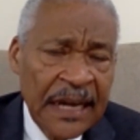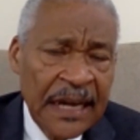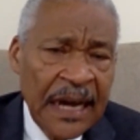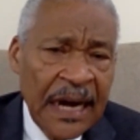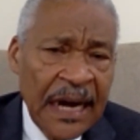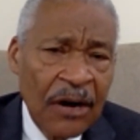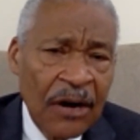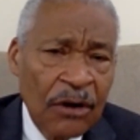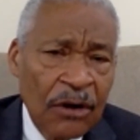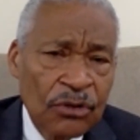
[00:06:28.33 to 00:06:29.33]
also
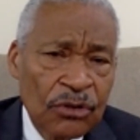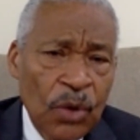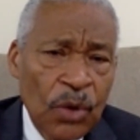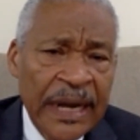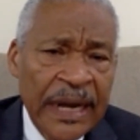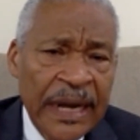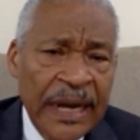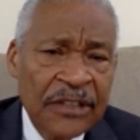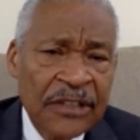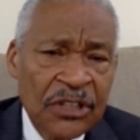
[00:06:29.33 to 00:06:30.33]
work against us,
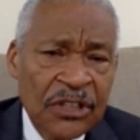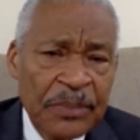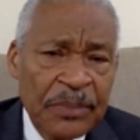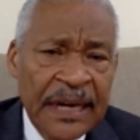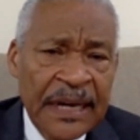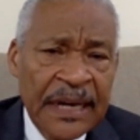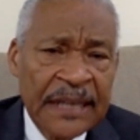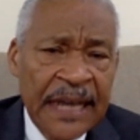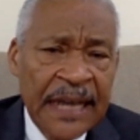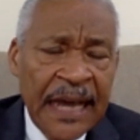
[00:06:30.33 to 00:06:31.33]
because
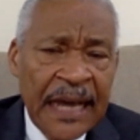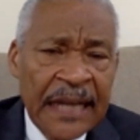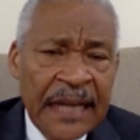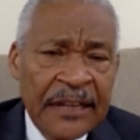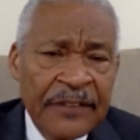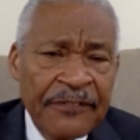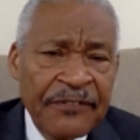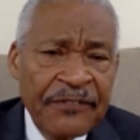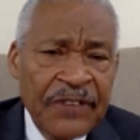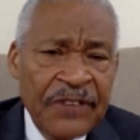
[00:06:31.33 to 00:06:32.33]
the
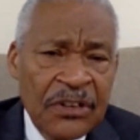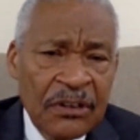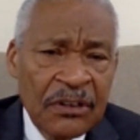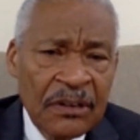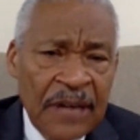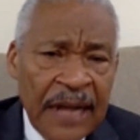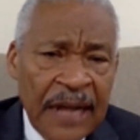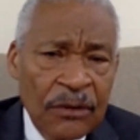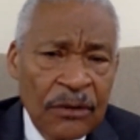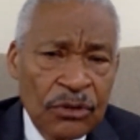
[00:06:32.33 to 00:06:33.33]
fear that those
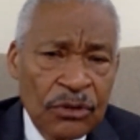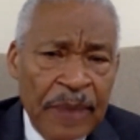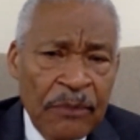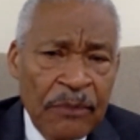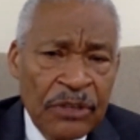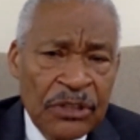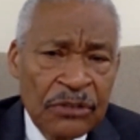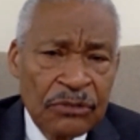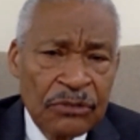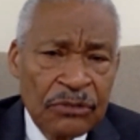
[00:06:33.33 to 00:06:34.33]
memories
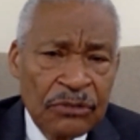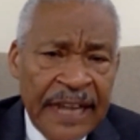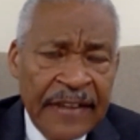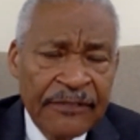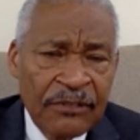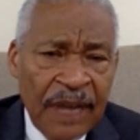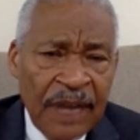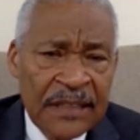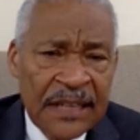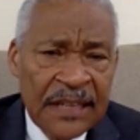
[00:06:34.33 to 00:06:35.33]
retain for us
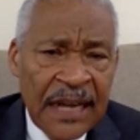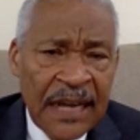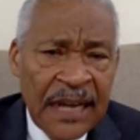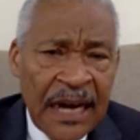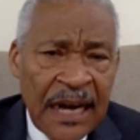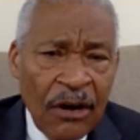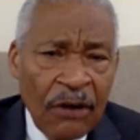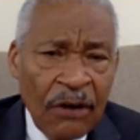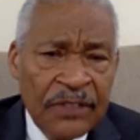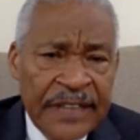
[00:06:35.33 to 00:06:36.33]
are often
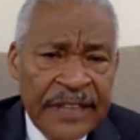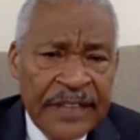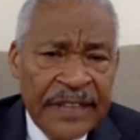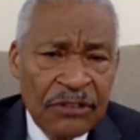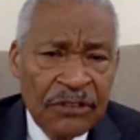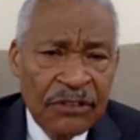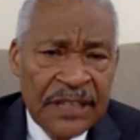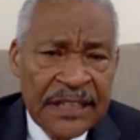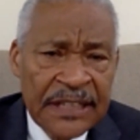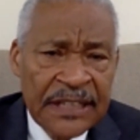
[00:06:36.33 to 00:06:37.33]
dangerous and
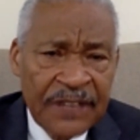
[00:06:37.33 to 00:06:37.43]
difficult.